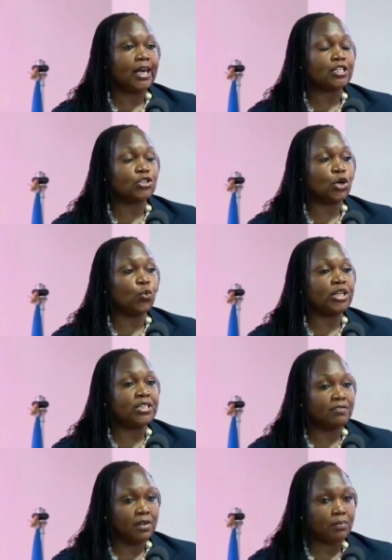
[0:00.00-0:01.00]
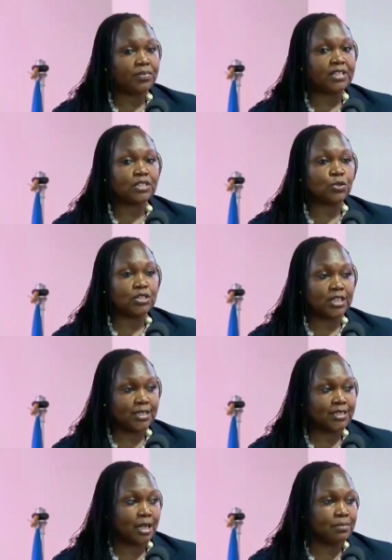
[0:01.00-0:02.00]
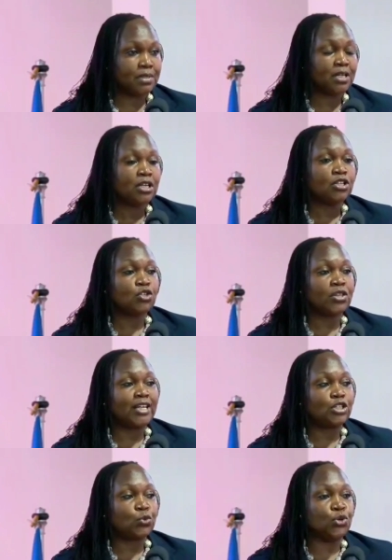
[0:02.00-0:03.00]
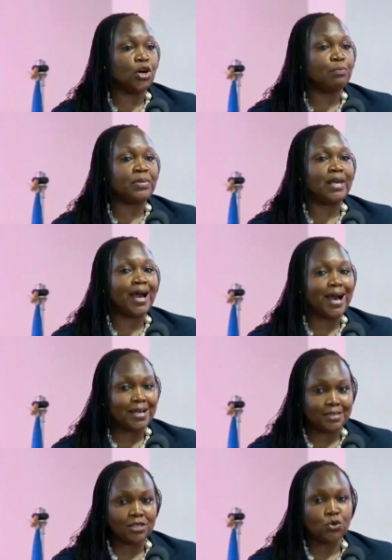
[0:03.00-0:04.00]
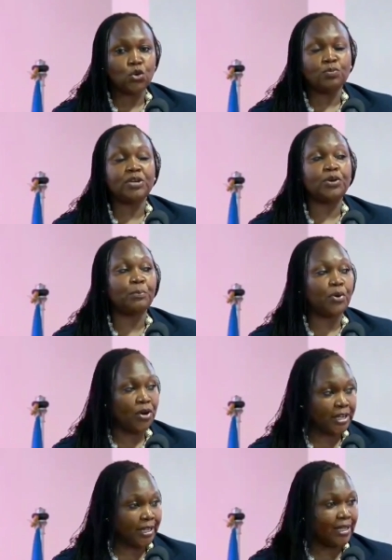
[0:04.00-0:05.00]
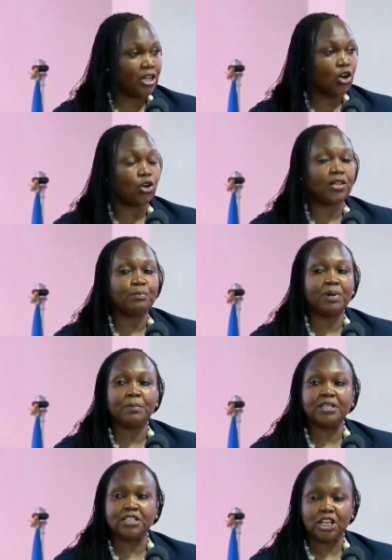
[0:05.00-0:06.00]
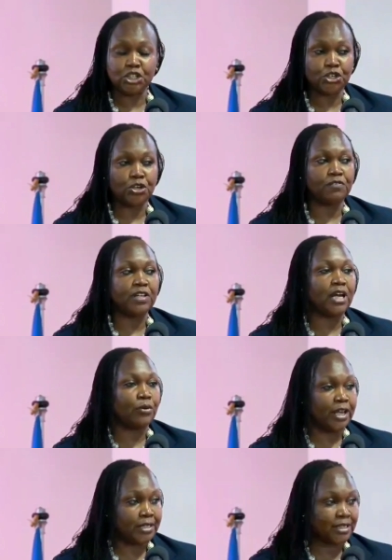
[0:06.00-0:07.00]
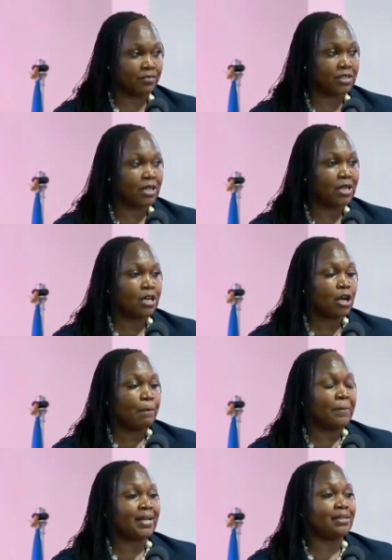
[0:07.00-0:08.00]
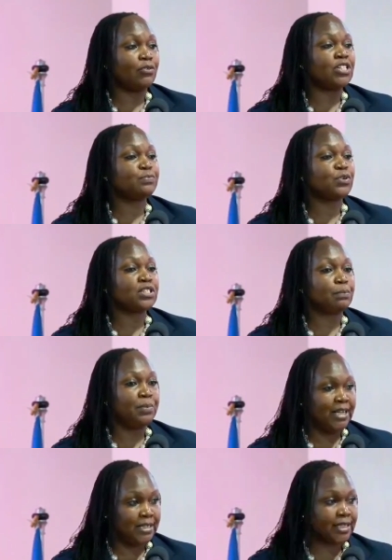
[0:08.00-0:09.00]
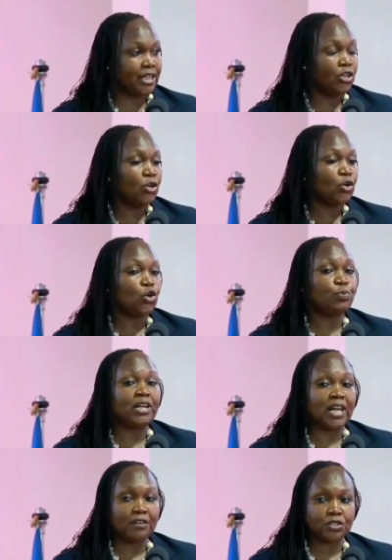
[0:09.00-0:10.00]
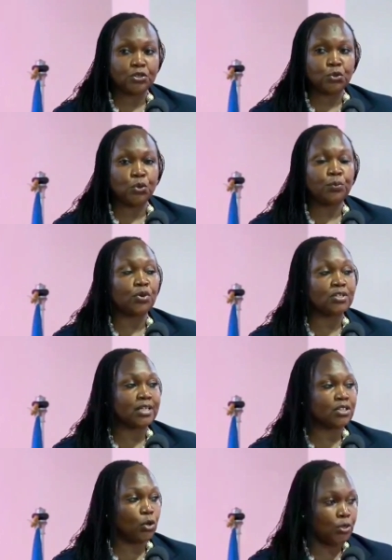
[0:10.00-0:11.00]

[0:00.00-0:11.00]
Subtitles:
And so we developed these two systems so that it would not be us who'd be reporting on the implementation of the directives, but the responsibility would be left to process